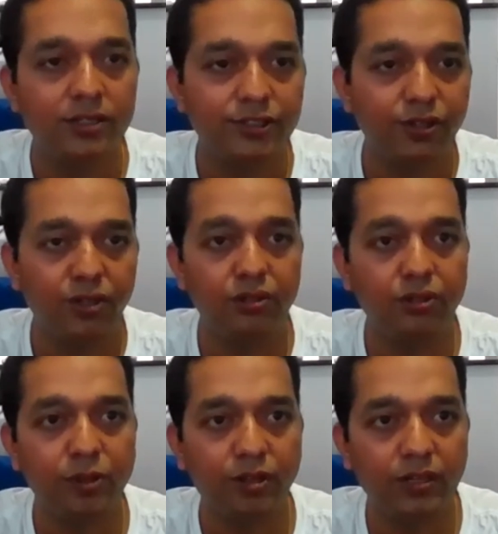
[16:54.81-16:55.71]
So to
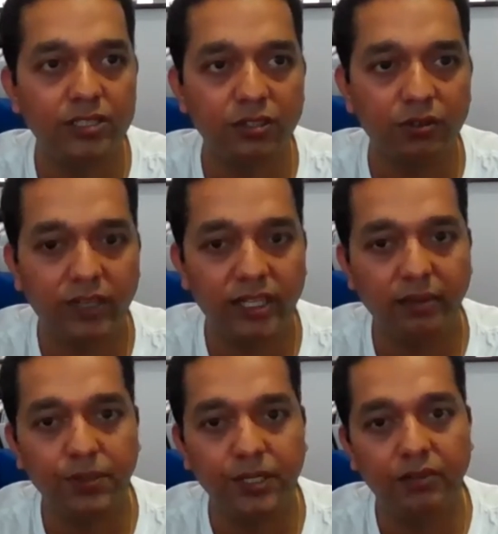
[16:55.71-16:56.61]
be honest, when I
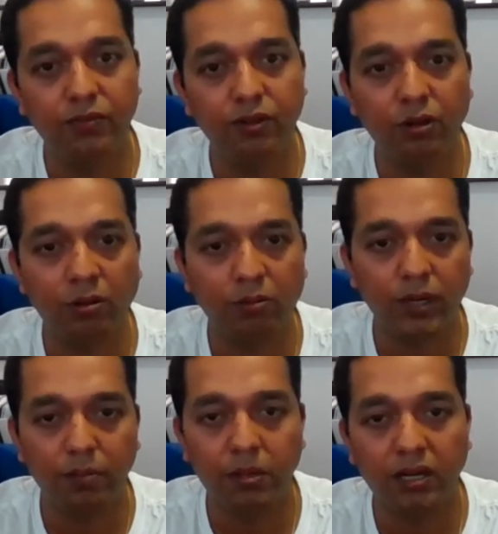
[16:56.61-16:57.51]
appeared for
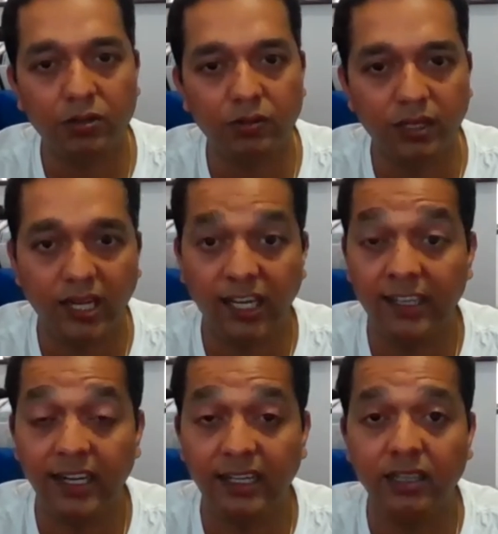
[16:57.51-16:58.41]
my part one, I
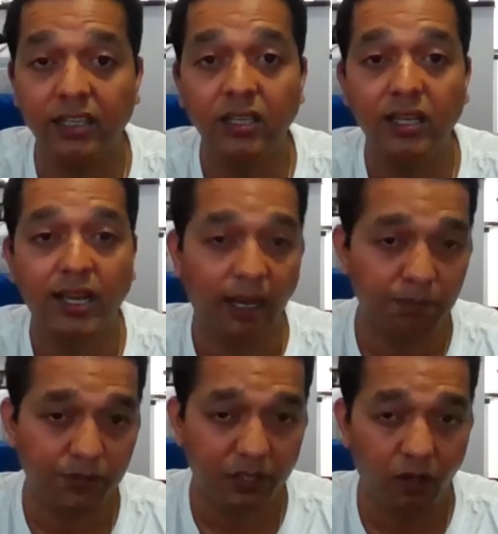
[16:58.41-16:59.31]
had
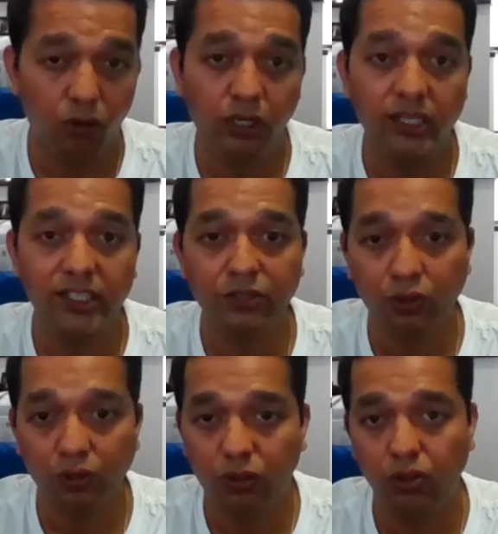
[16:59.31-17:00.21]
absolutely
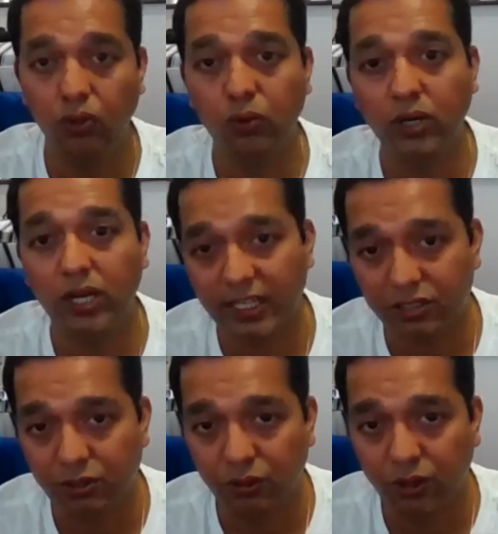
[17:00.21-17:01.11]
no clue
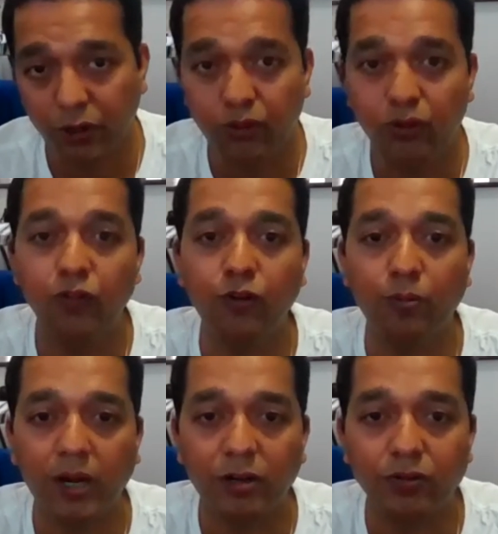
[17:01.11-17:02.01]
as to how to go for
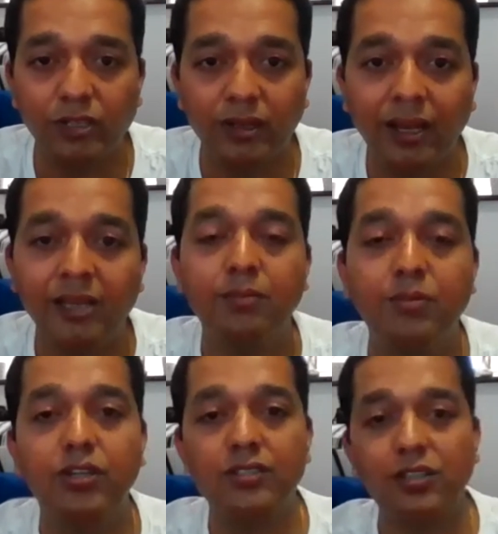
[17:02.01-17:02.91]
part one.
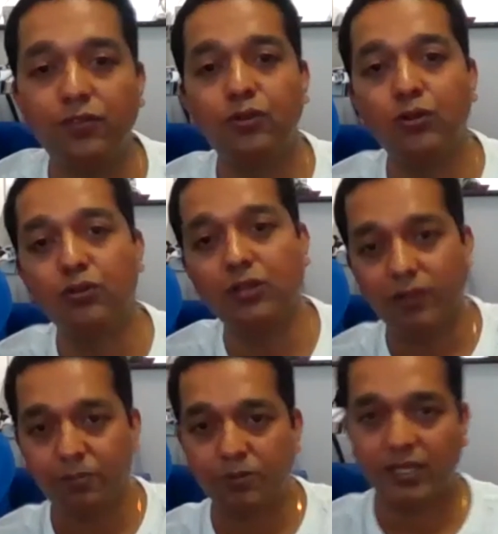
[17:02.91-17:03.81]
Because if you go to the
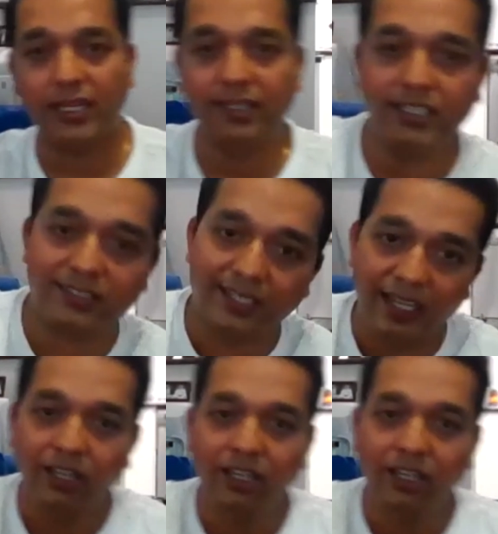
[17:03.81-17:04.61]
website, they say